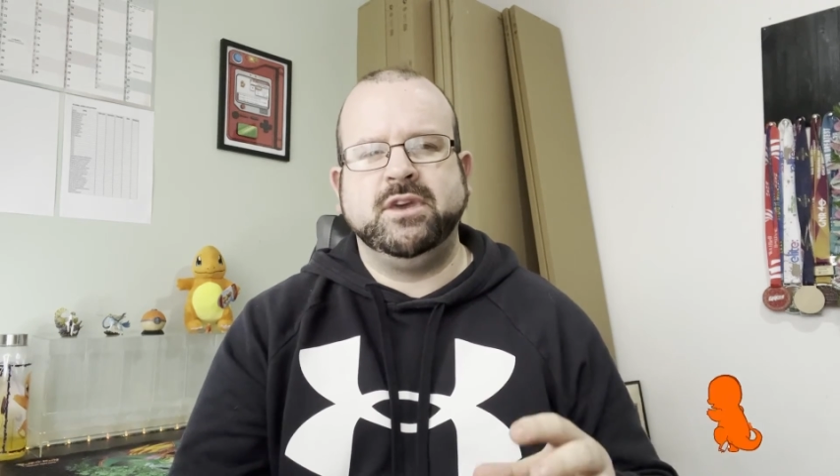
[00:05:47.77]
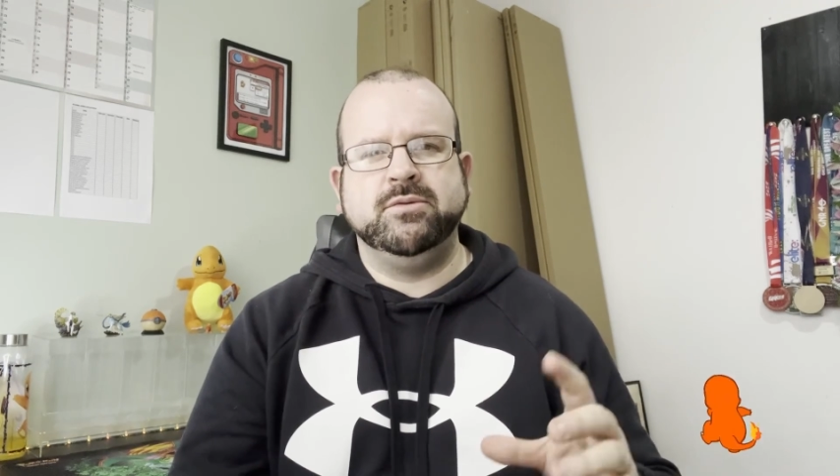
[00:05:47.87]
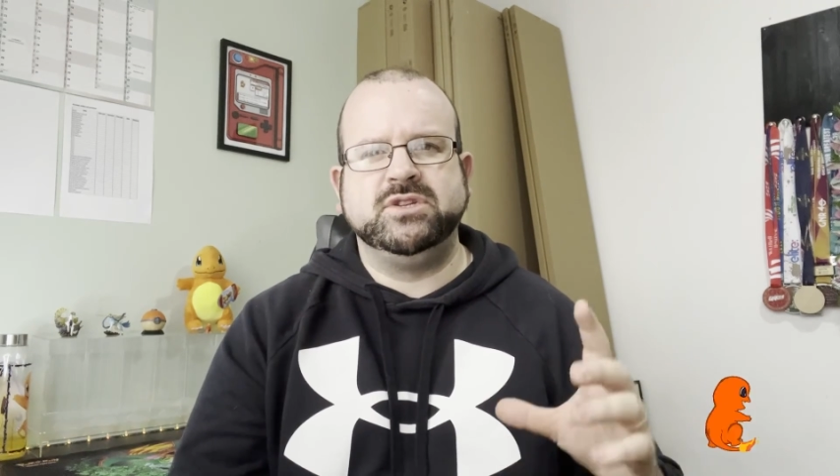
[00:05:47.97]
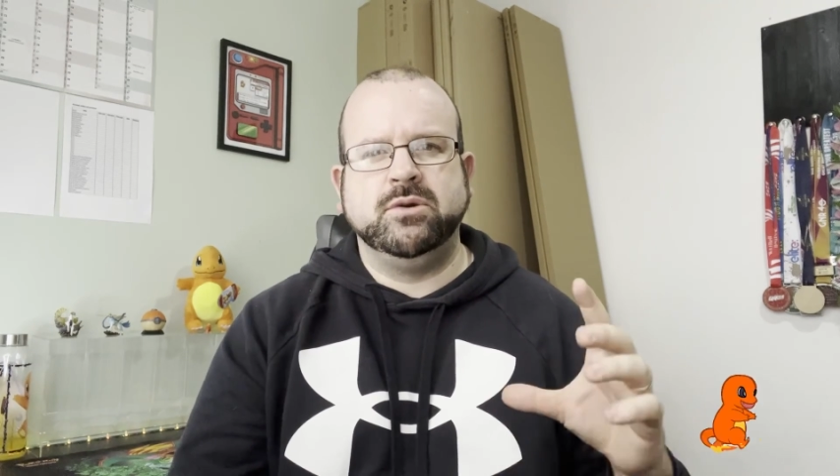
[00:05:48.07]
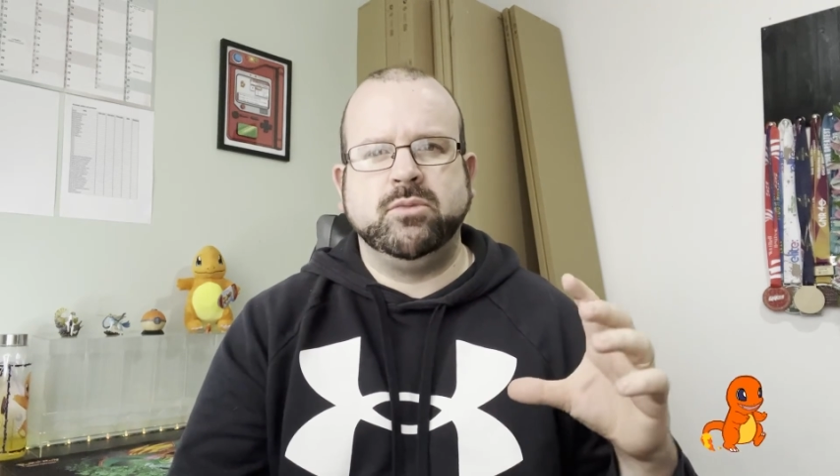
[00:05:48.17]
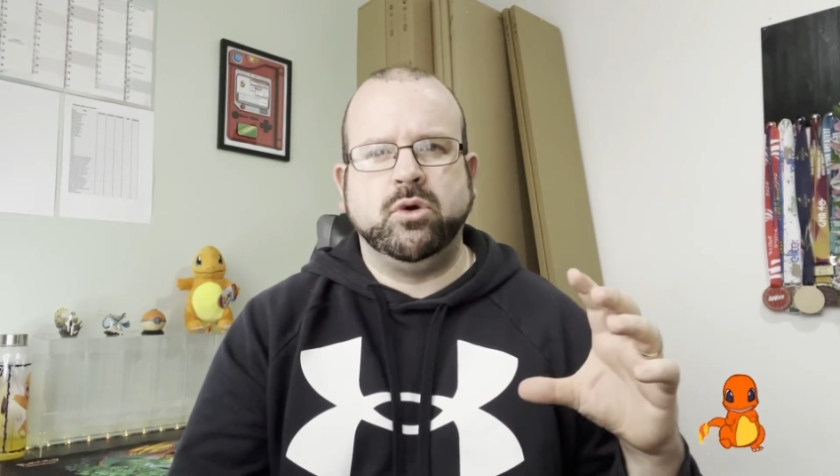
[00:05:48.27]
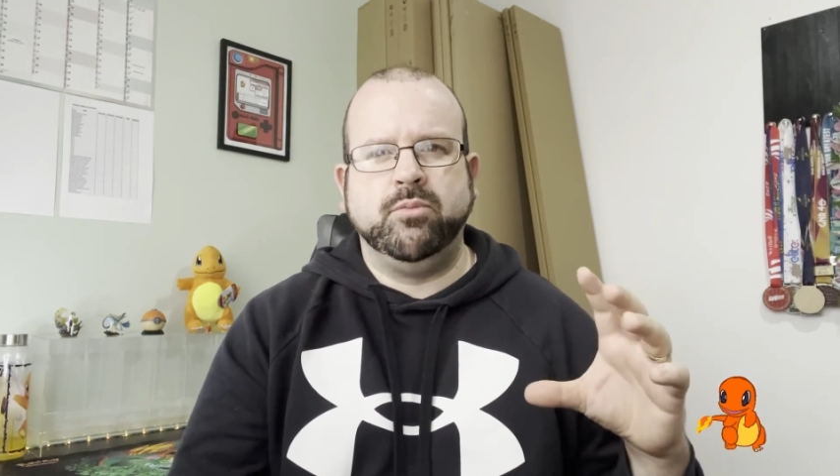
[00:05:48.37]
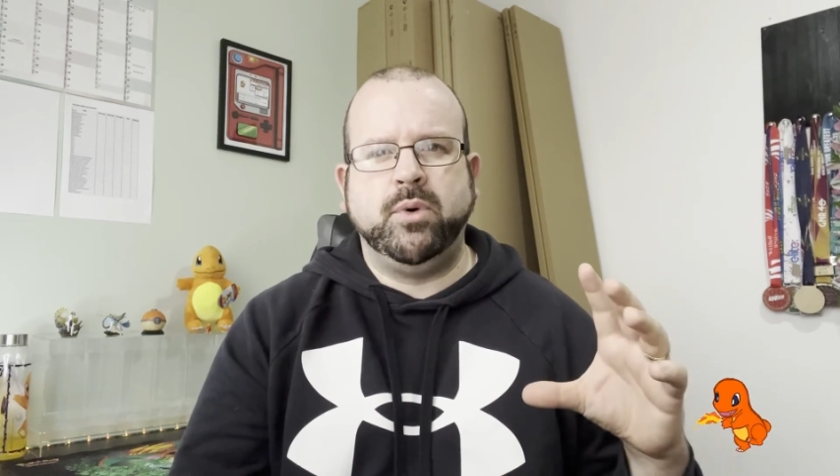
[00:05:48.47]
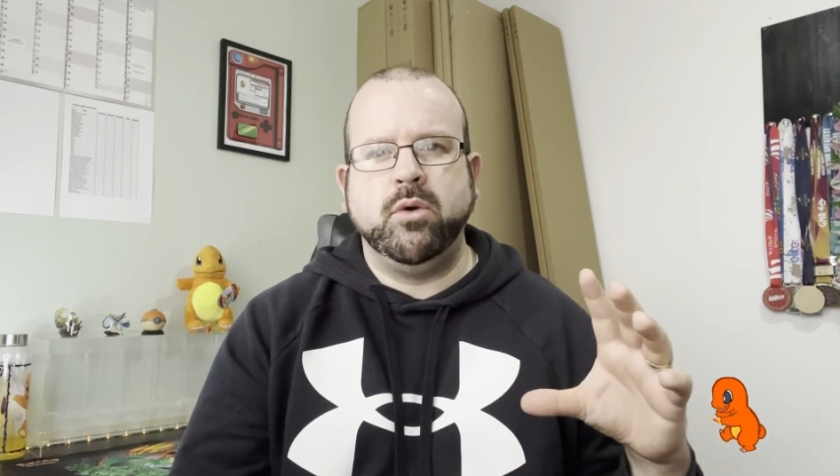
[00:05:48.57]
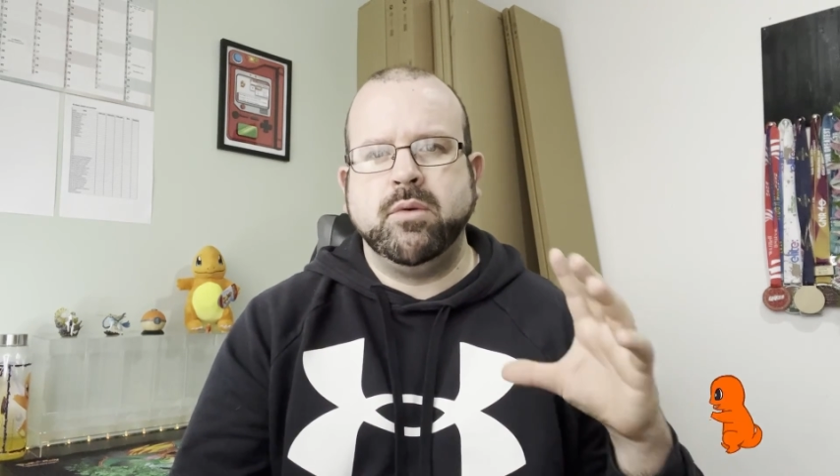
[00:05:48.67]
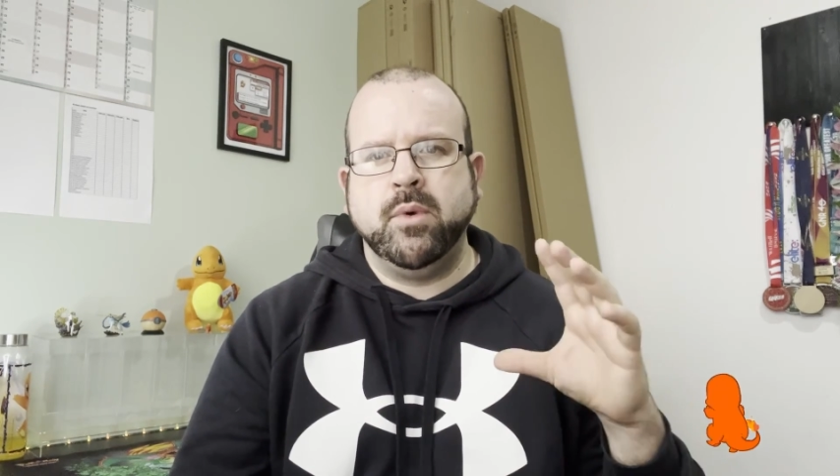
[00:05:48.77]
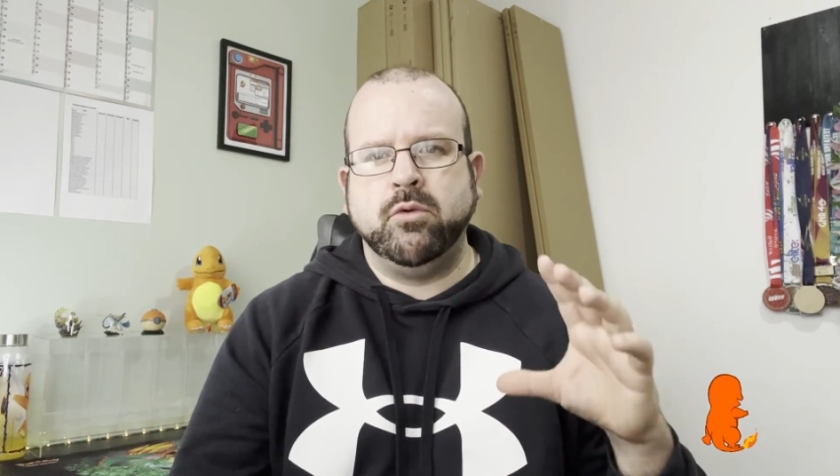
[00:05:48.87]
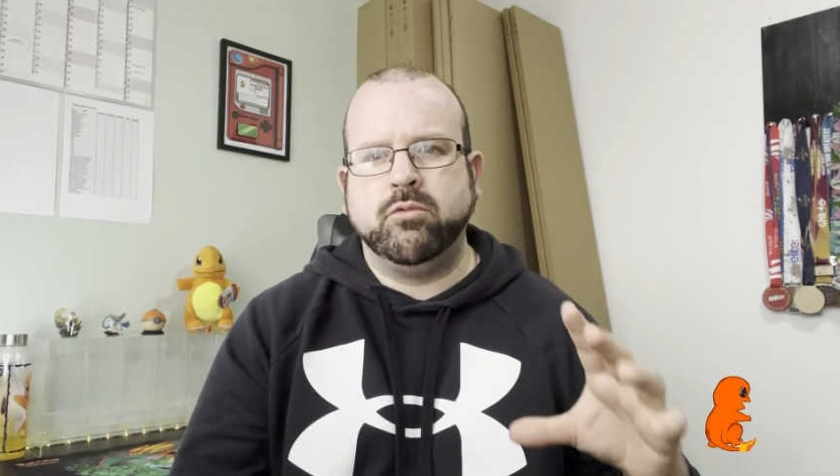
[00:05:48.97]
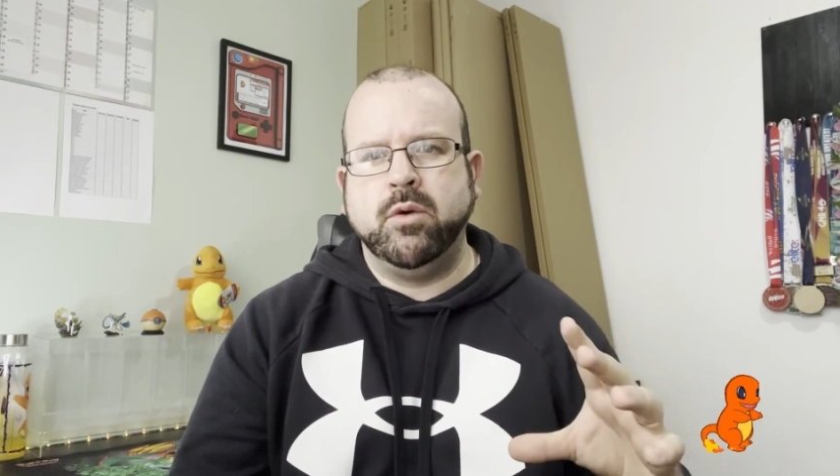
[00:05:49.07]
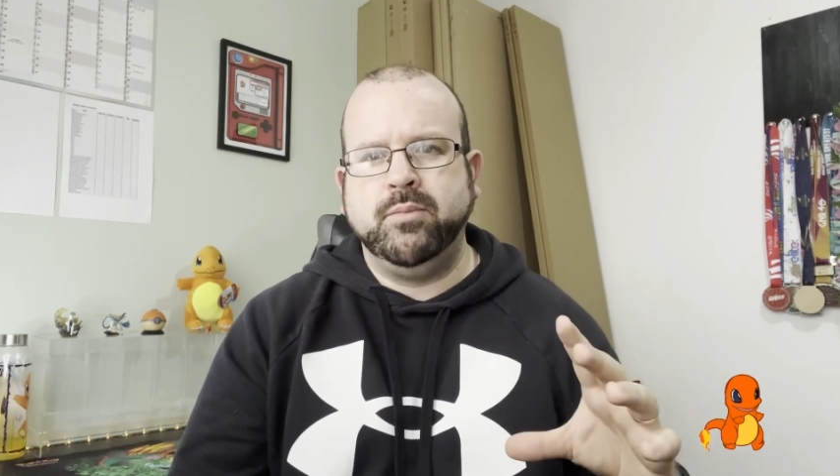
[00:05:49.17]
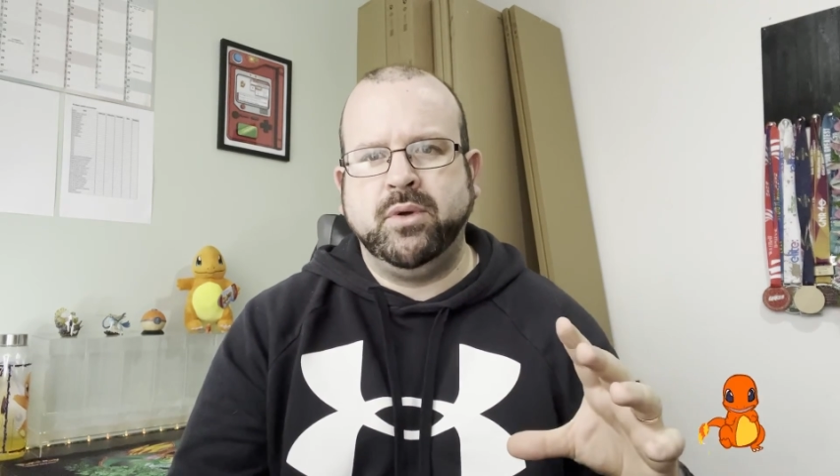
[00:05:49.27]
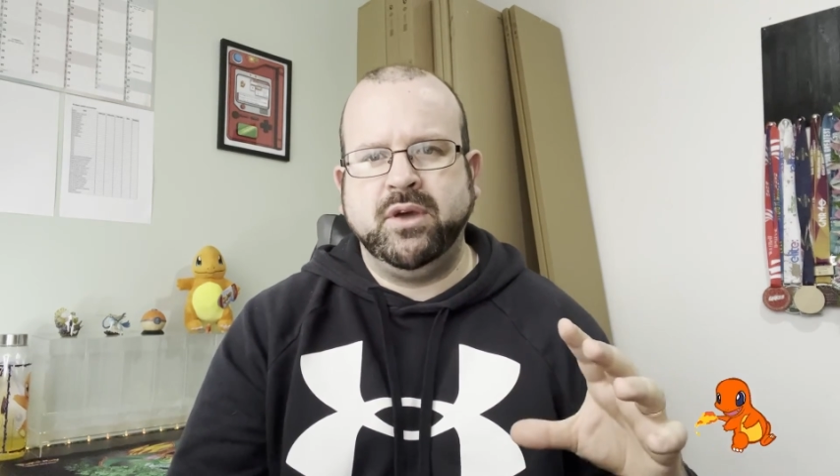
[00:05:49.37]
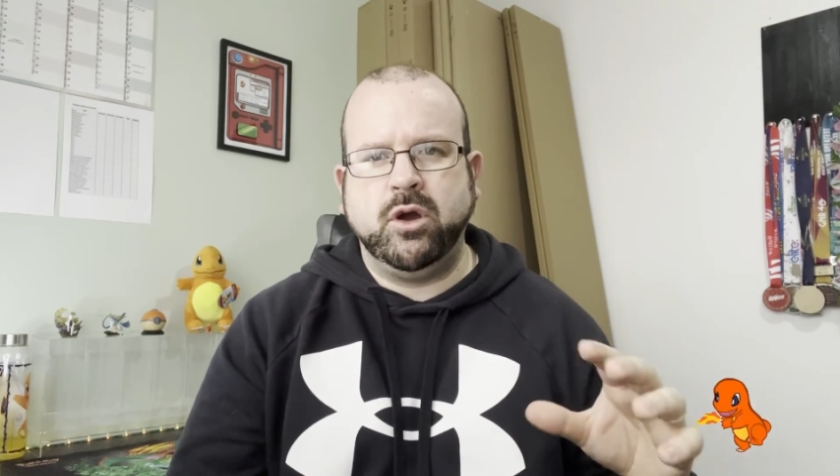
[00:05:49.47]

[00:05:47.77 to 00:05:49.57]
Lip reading: There was some called Pokemon Rumble